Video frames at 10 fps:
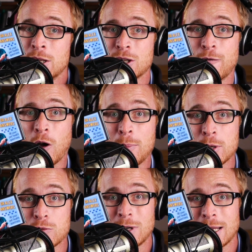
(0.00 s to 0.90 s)
So fibre
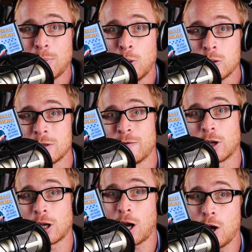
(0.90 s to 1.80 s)
is really important
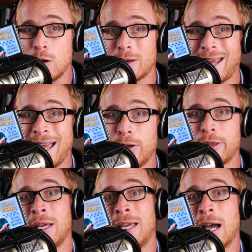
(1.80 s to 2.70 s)
for colon health.